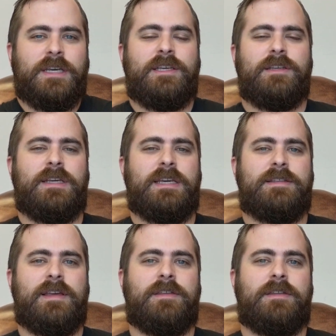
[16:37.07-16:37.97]
He
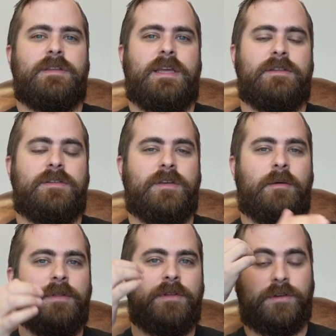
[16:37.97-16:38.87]
says in
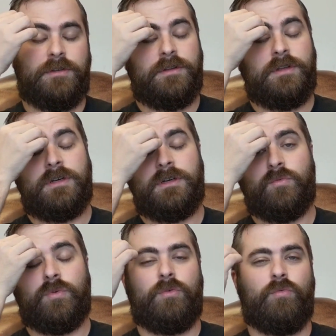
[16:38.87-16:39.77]
some of
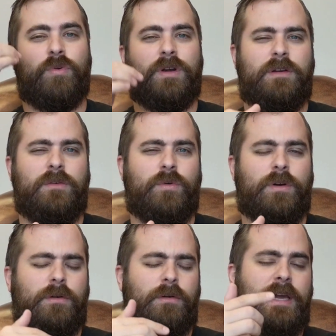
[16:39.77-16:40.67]
the
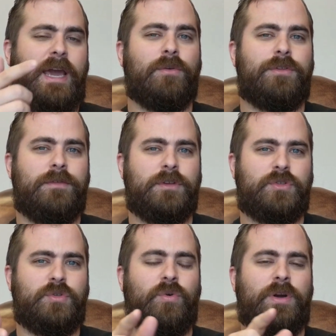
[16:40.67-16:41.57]
recounts of the
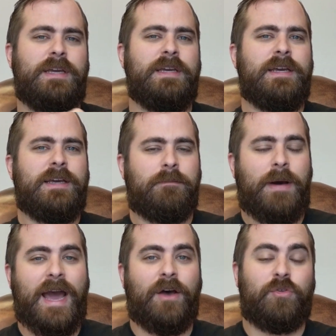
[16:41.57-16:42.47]
story,
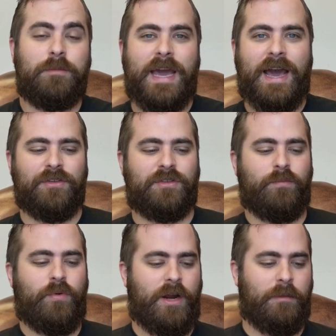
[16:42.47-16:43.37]
"My house will be a house
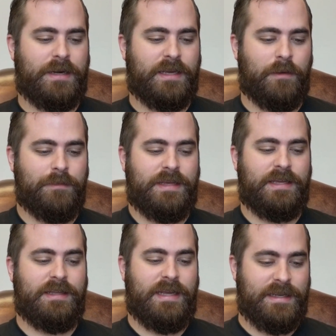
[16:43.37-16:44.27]
of prayer." But he comes
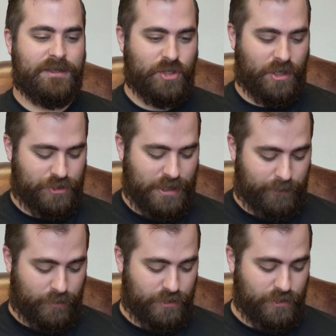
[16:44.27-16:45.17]
in John
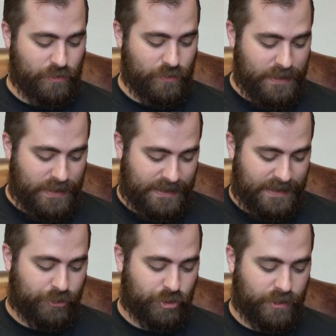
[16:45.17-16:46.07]
chapter 2 and
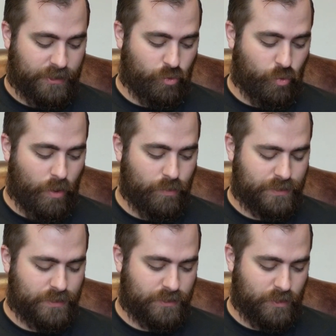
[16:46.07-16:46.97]
he actually
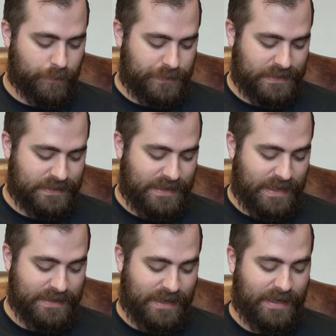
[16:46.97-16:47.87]
quotes Psalm
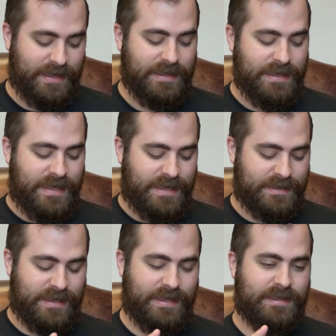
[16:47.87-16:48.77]
69:9
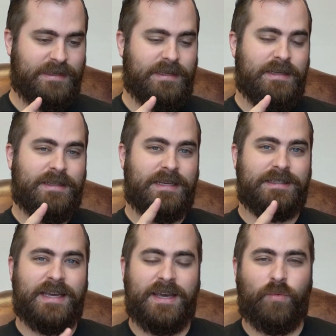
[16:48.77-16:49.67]
and they
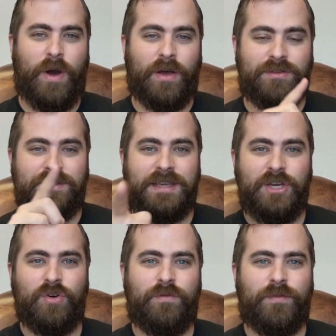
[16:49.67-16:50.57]
say, "Wow,
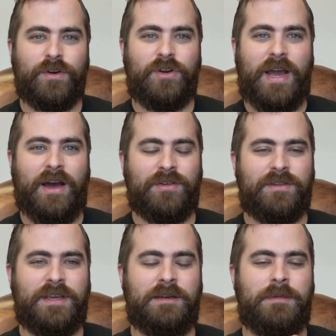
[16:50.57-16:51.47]
zeal for your house
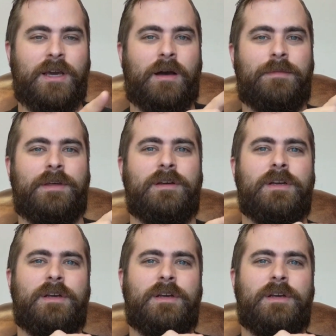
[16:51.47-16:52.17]
has eaten me up."